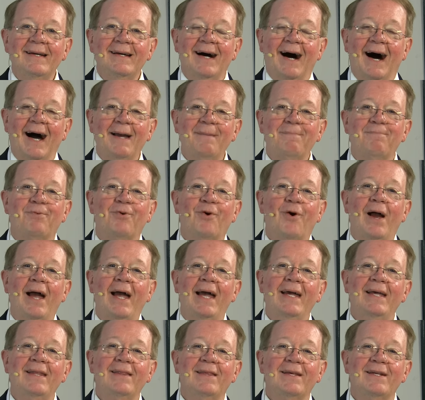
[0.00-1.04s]
I
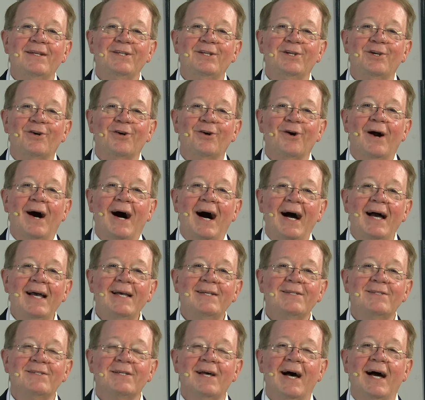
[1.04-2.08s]
pray that your
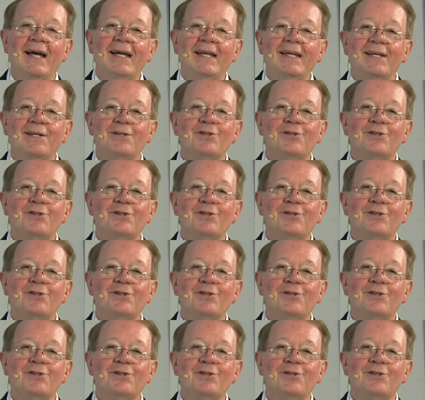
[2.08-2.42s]
eyesight